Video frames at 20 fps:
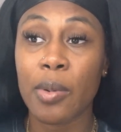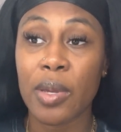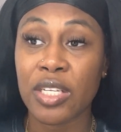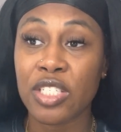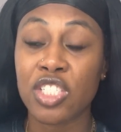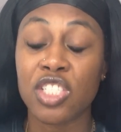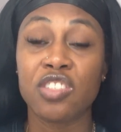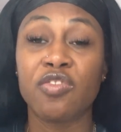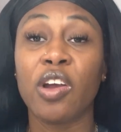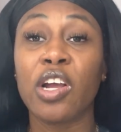It's
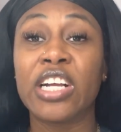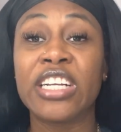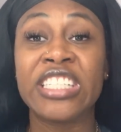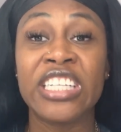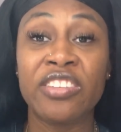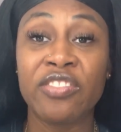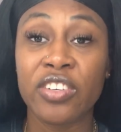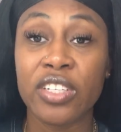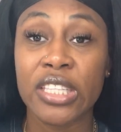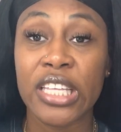just very
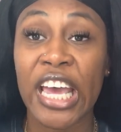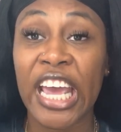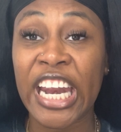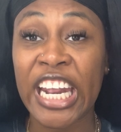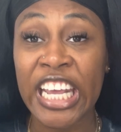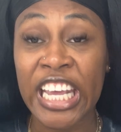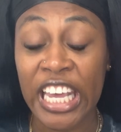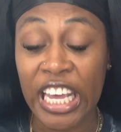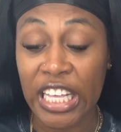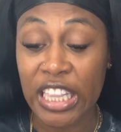different than
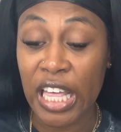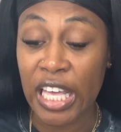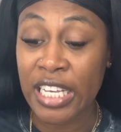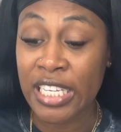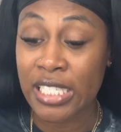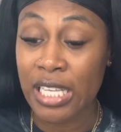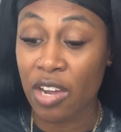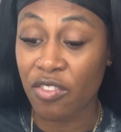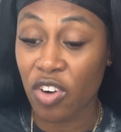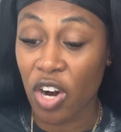any gig that
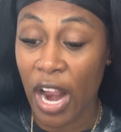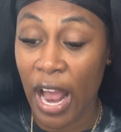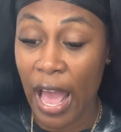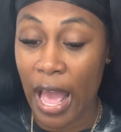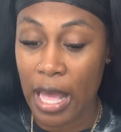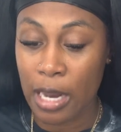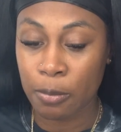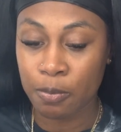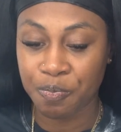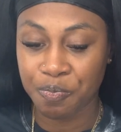he's ever
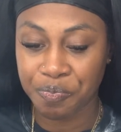had.